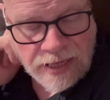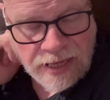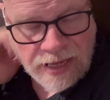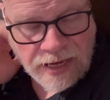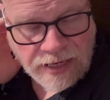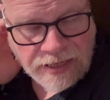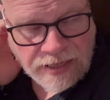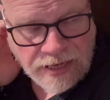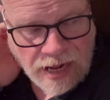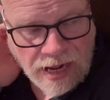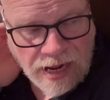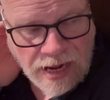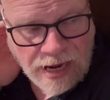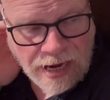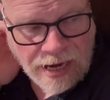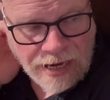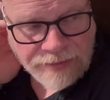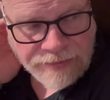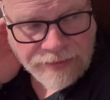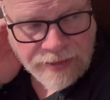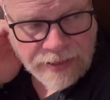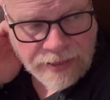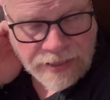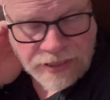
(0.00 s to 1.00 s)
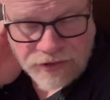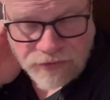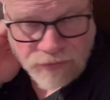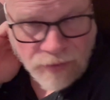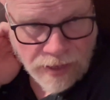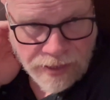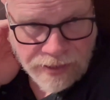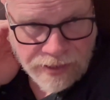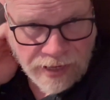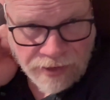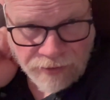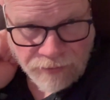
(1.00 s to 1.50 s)
and I think he's
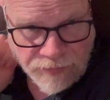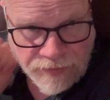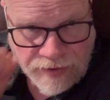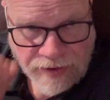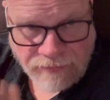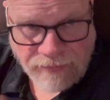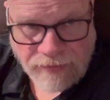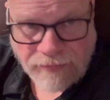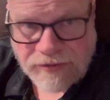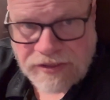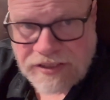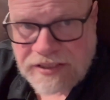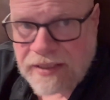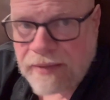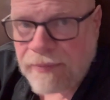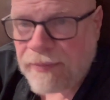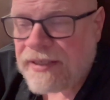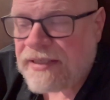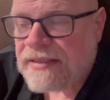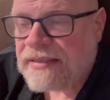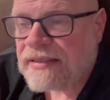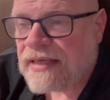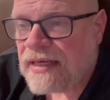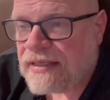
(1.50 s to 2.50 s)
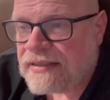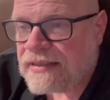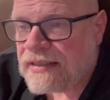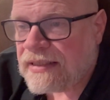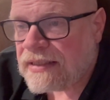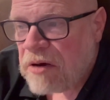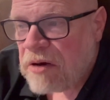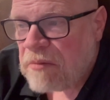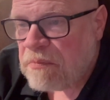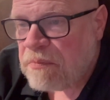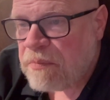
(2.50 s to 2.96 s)
right. I don't think I've ever seen anybody discuss it.